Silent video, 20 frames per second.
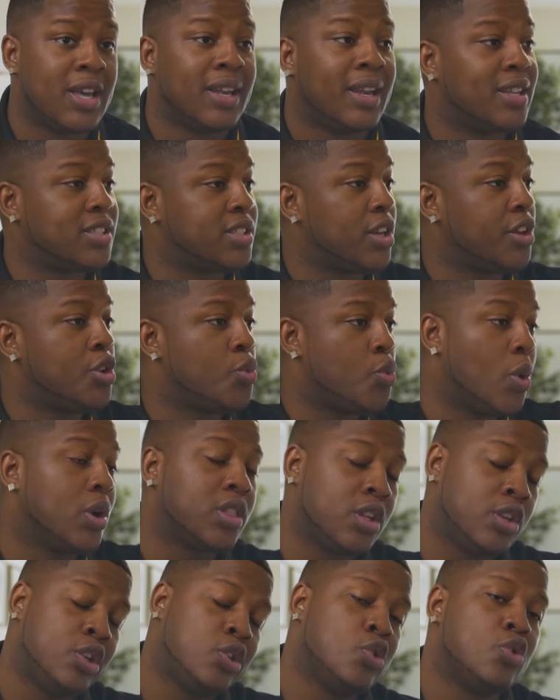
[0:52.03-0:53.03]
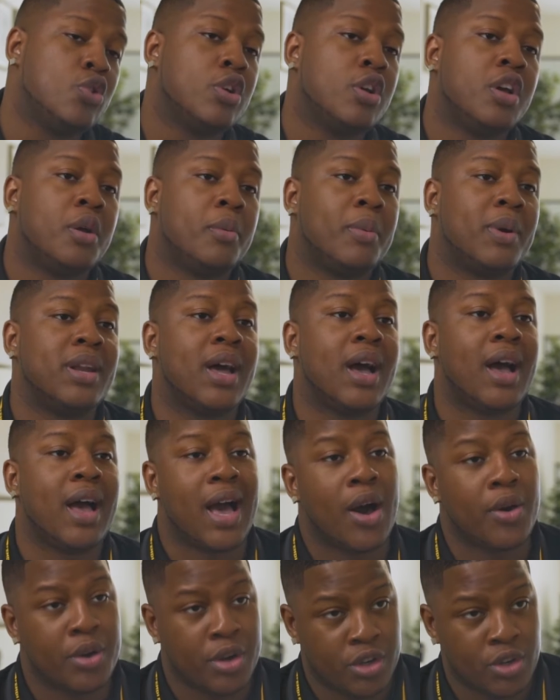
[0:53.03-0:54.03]
They tell you what to do, but not
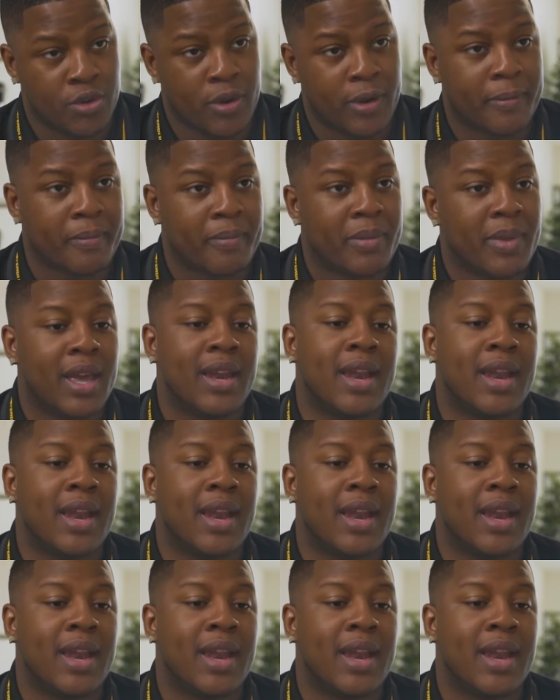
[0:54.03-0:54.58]
how to do it.